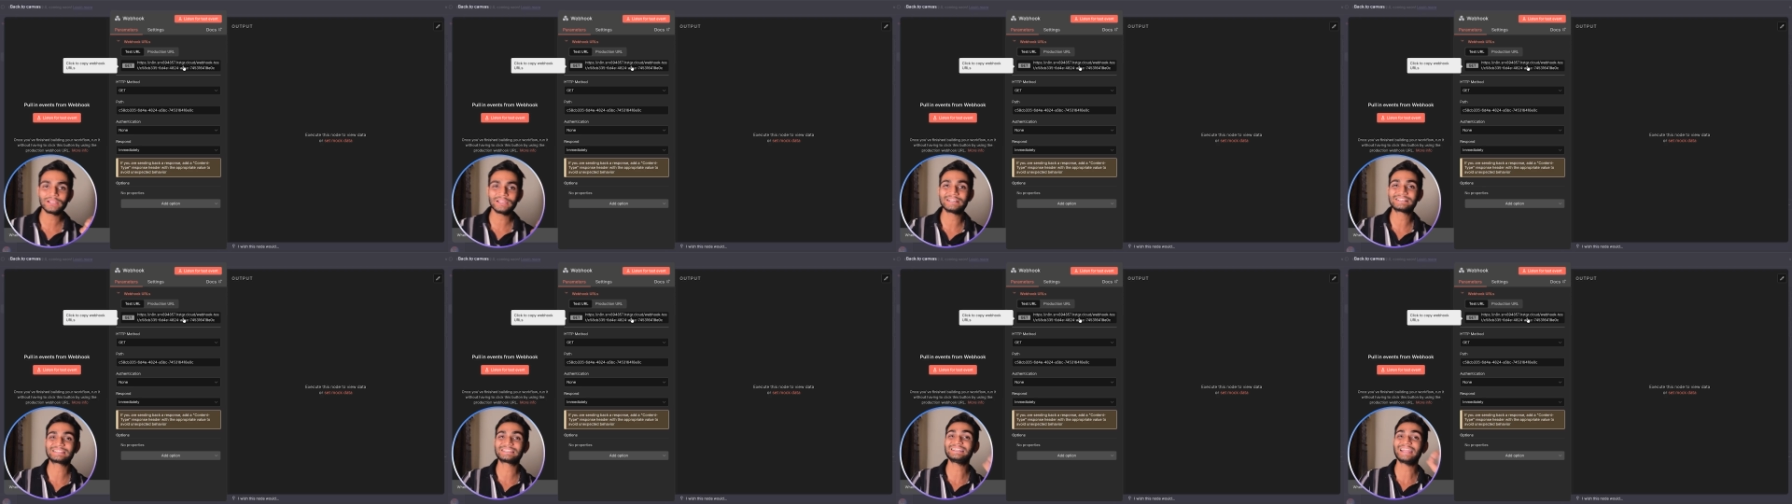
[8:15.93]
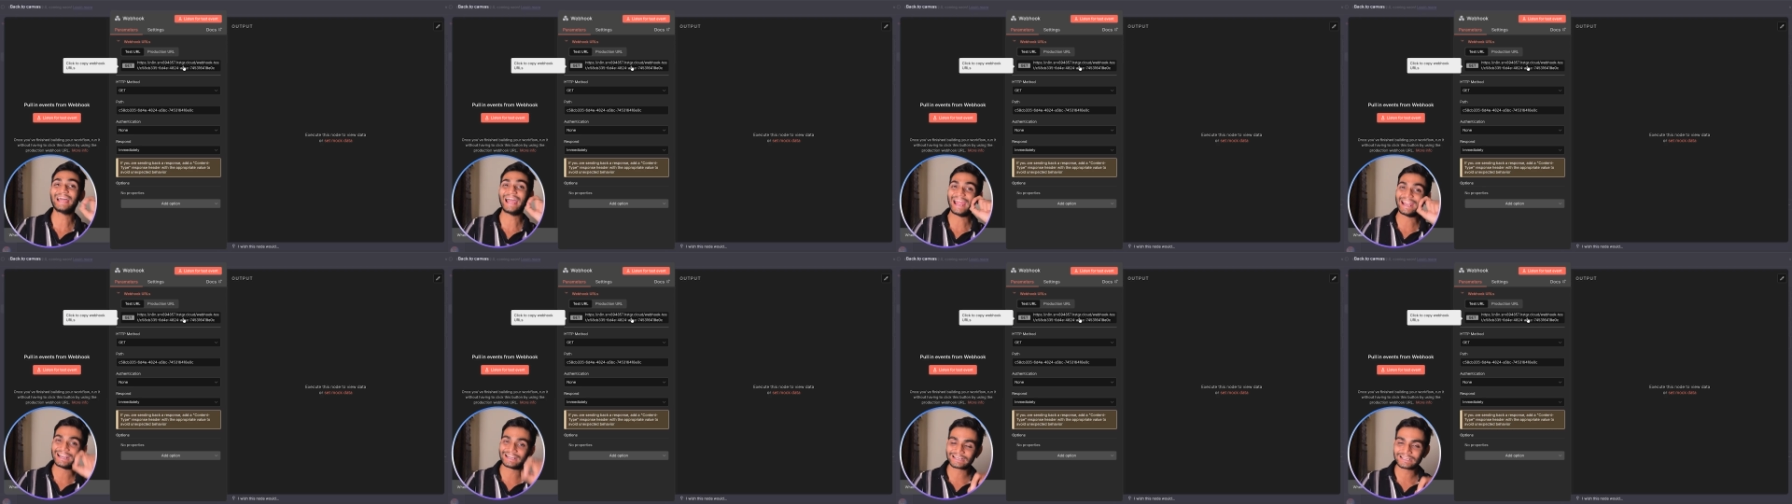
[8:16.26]
It's an
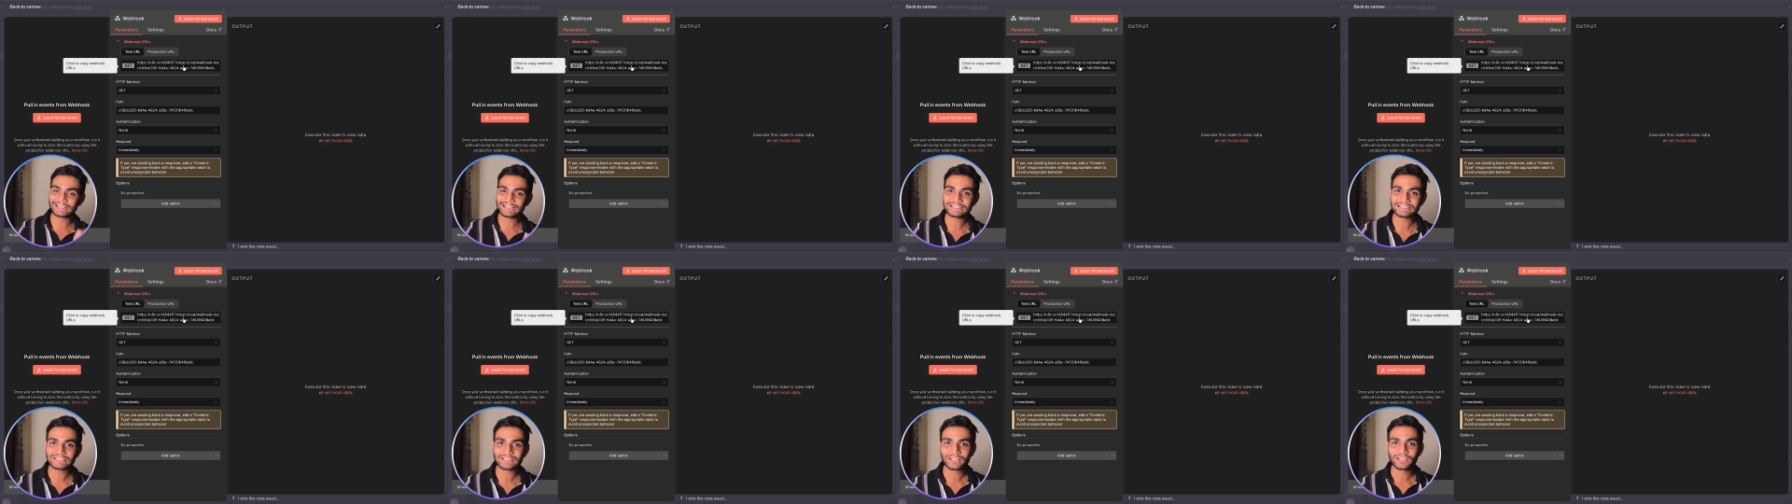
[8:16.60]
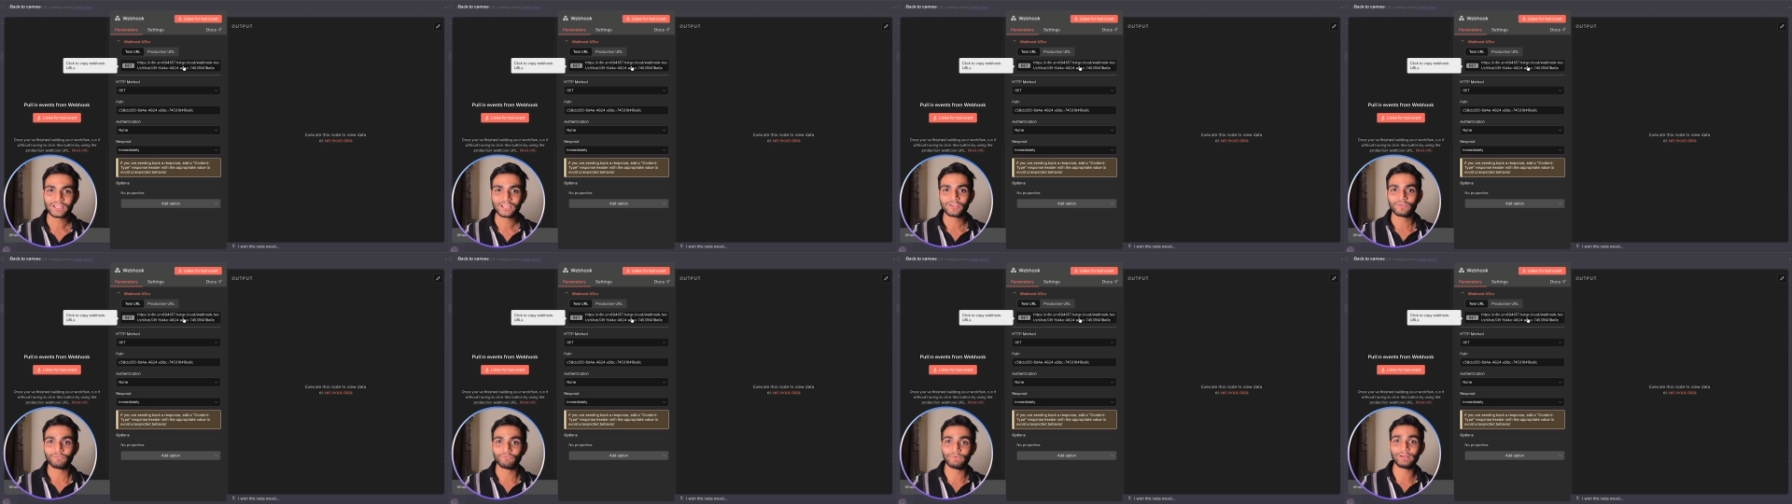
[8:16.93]
address
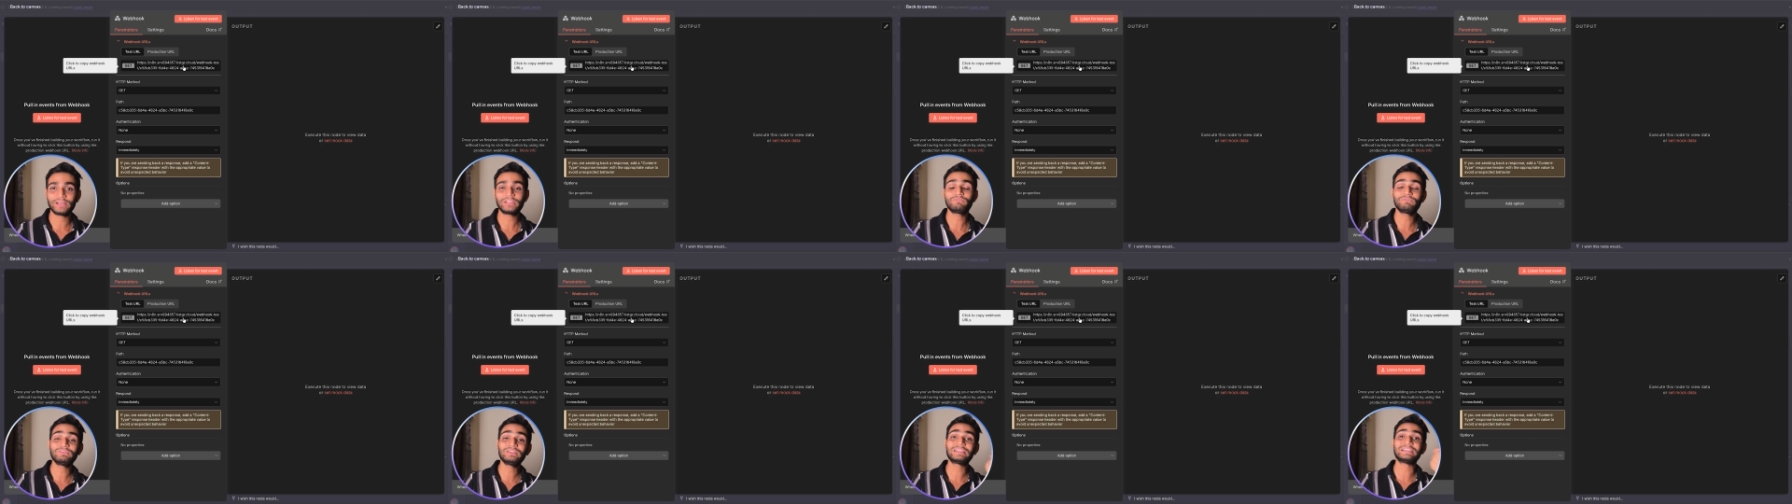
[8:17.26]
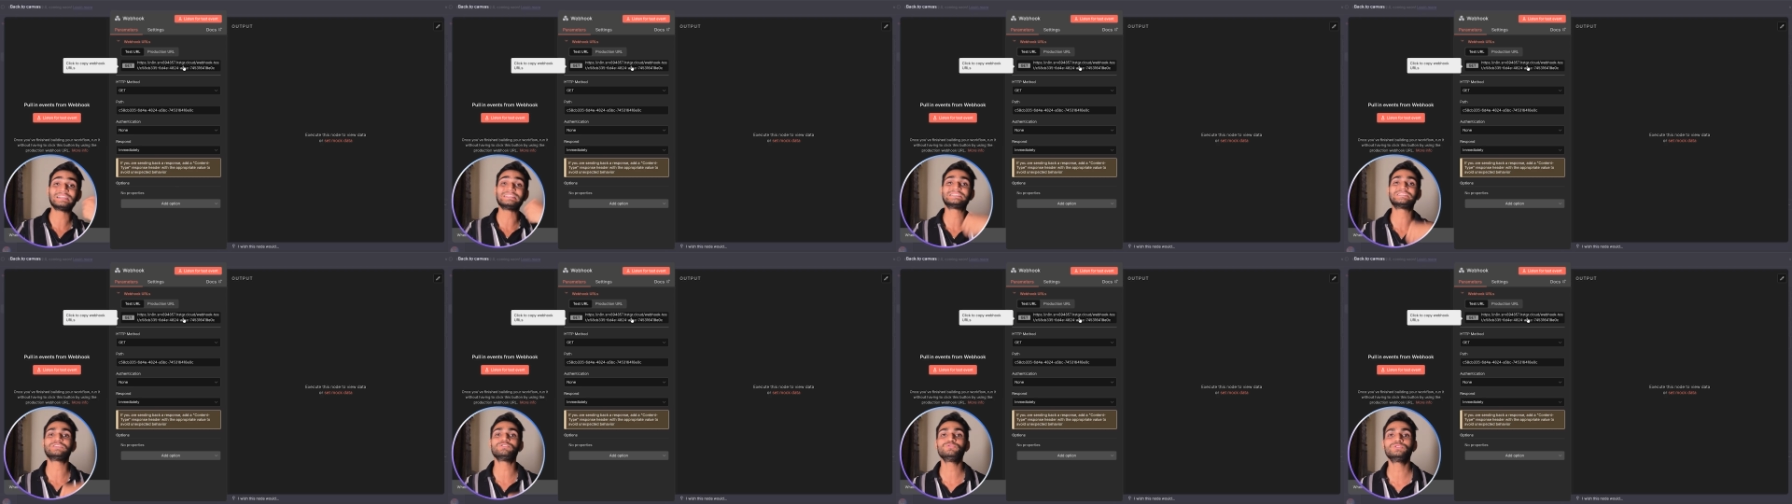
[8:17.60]
where we'll
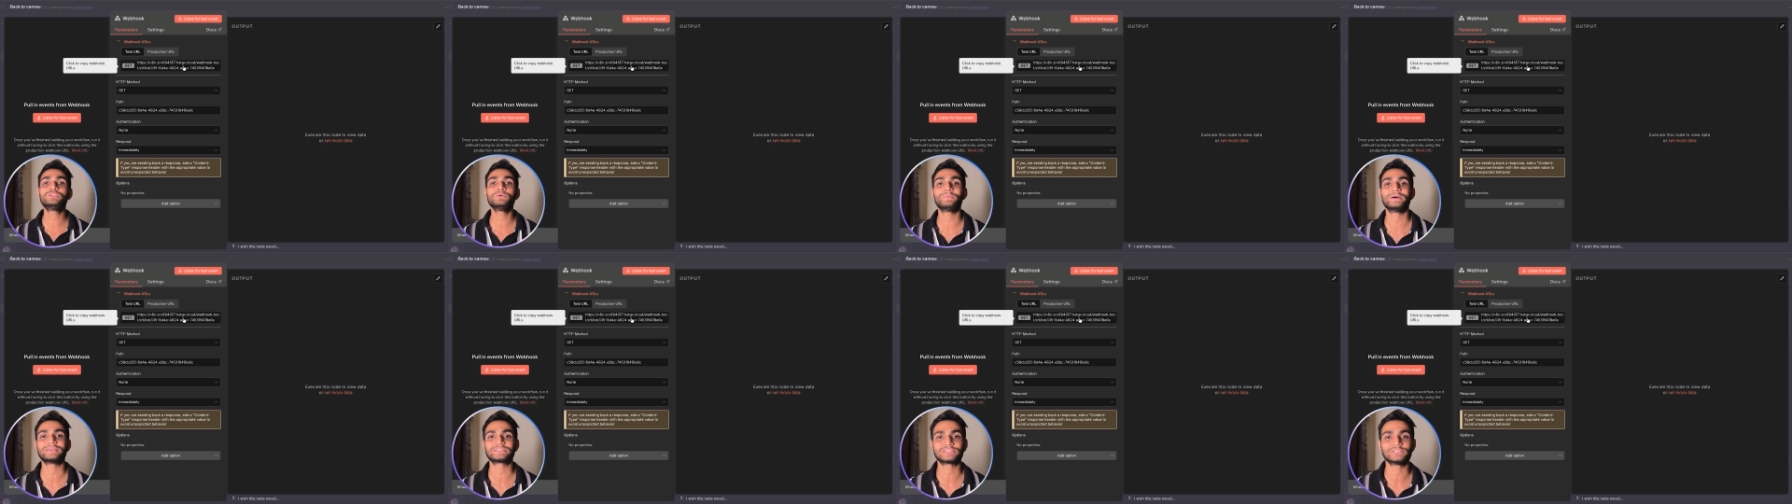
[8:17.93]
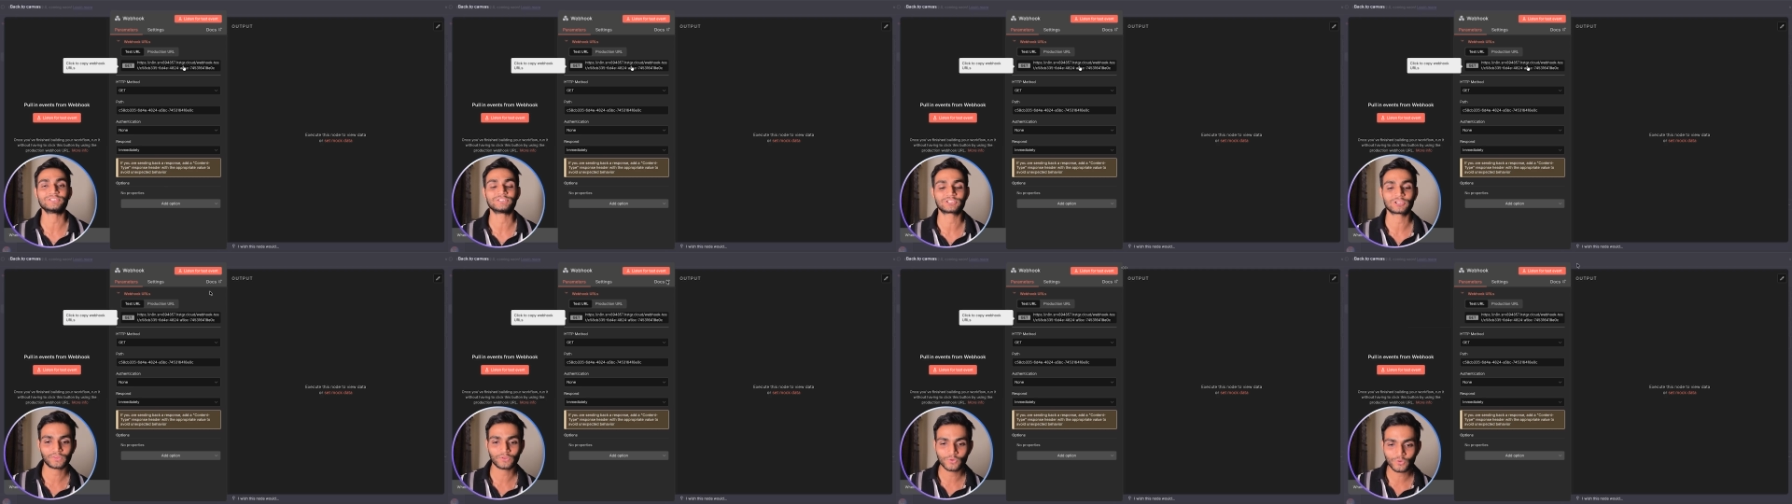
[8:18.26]
receive the
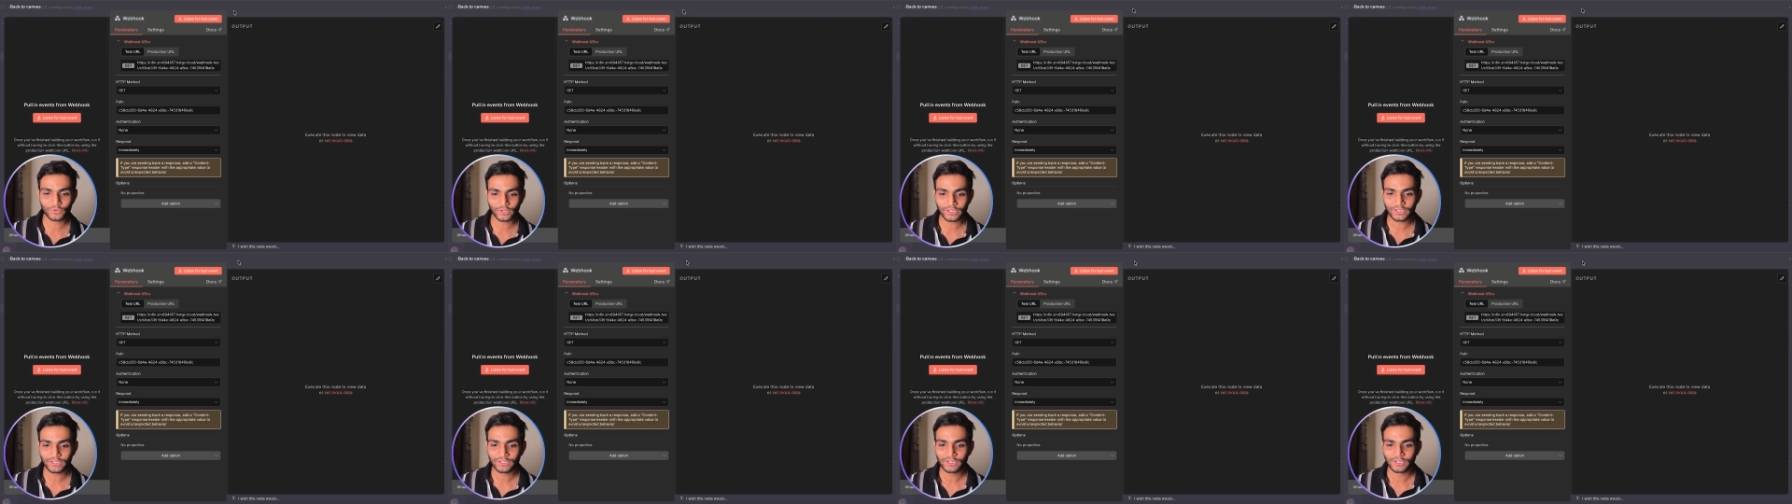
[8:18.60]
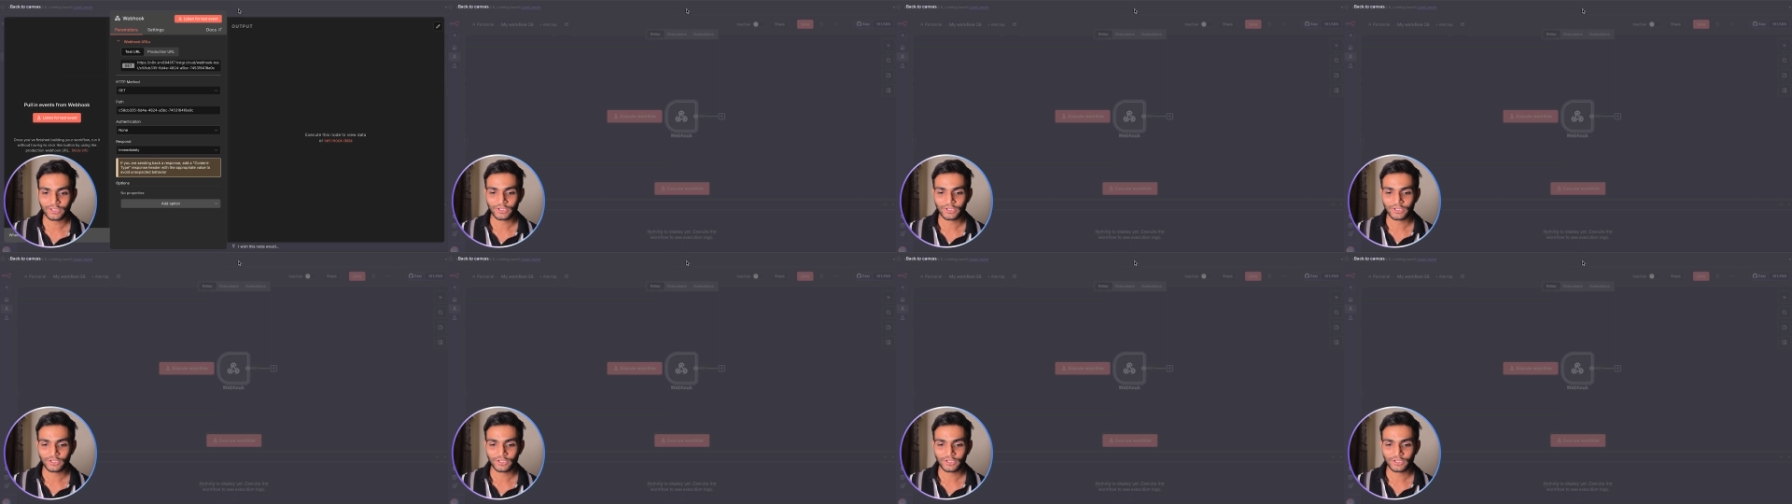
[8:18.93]
message. Okay.